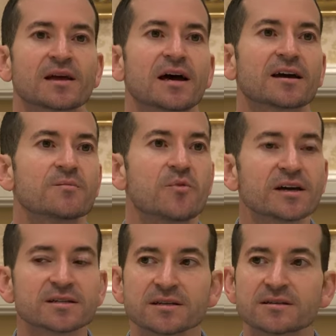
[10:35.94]
like a
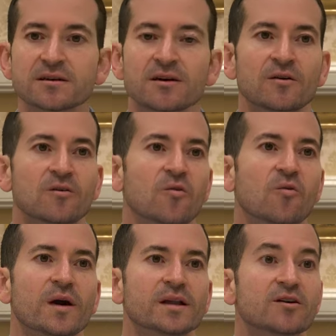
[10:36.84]
Brexit,
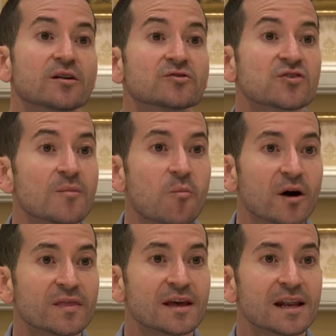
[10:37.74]
or where Donald Trump
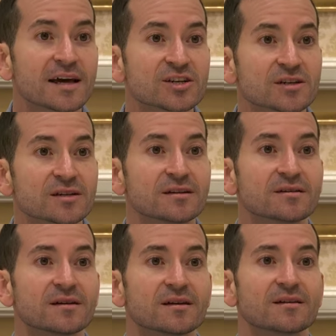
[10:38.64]
won the election
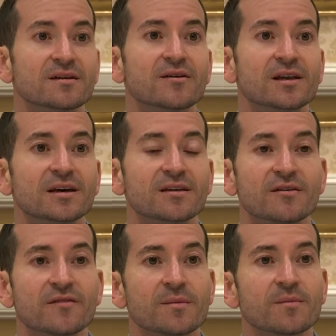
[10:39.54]
in earlier in
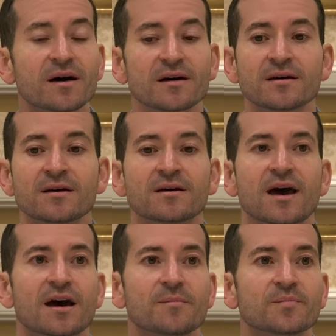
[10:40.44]
November,
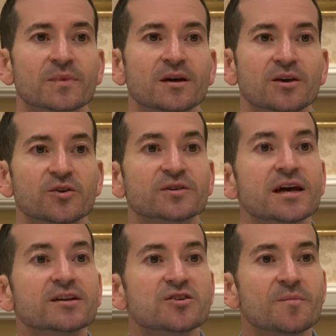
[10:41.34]
you
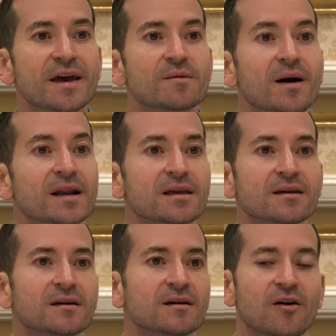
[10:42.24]
tend to make
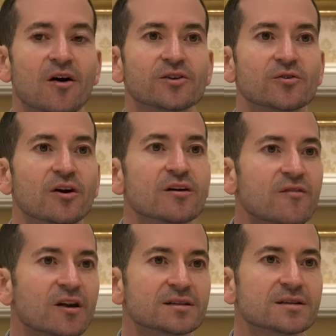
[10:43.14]
money on your long
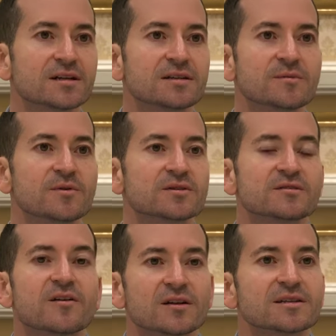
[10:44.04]
volatility because the
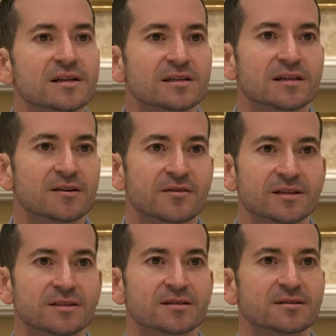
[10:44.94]
volatility
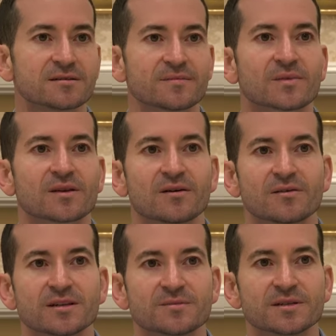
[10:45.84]
increases on
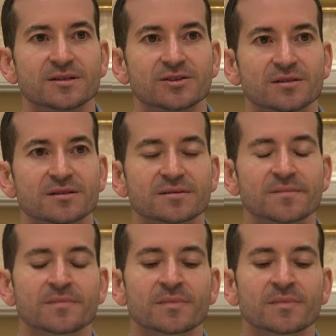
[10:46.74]
these positions.